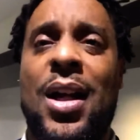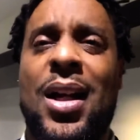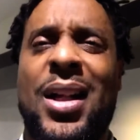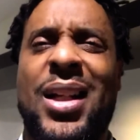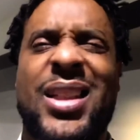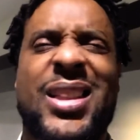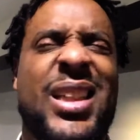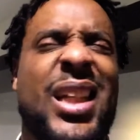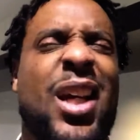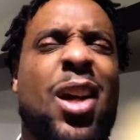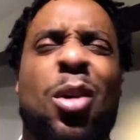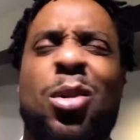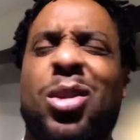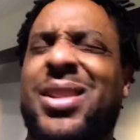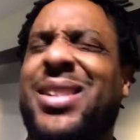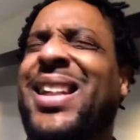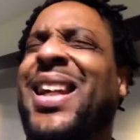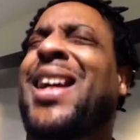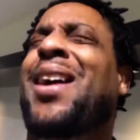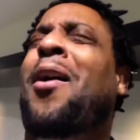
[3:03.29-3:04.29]
She gonna
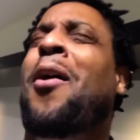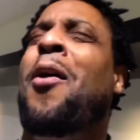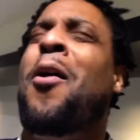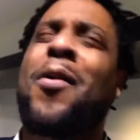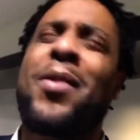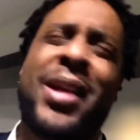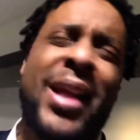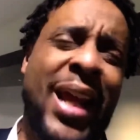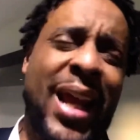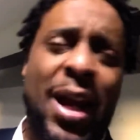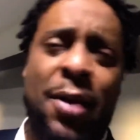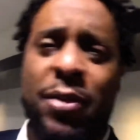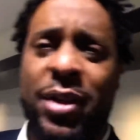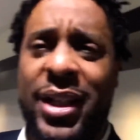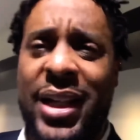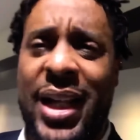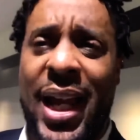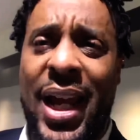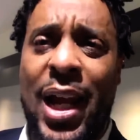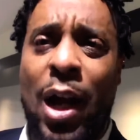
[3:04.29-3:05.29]
say all day, every
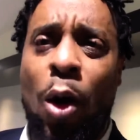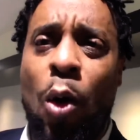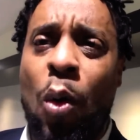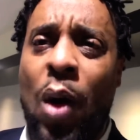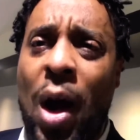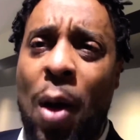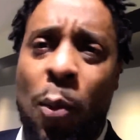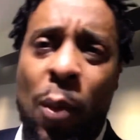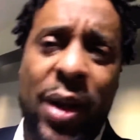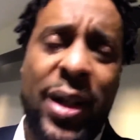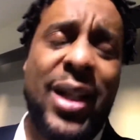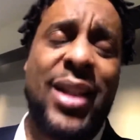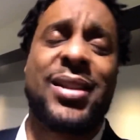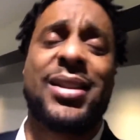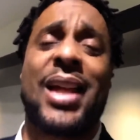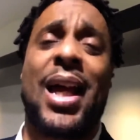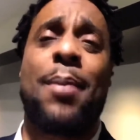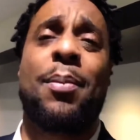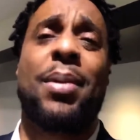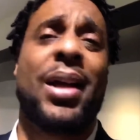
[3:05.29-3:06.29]
day, "Oh, I want this
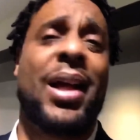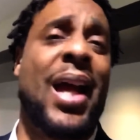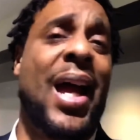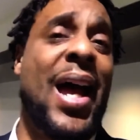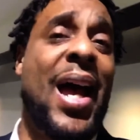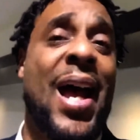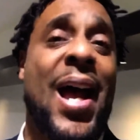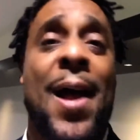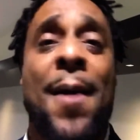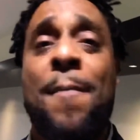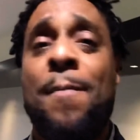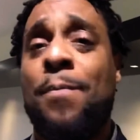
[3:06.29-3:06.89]
type of guy.